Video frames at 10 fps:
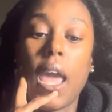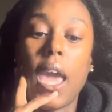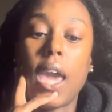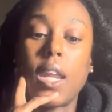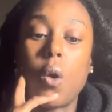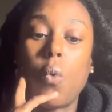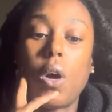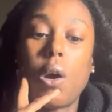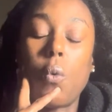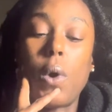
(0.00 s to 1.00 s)
and in
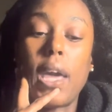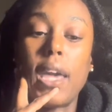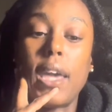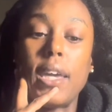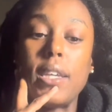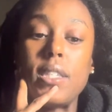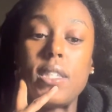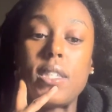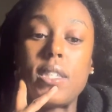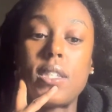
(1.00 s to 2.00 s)
what
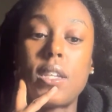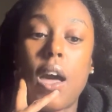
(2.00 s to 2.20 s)
ways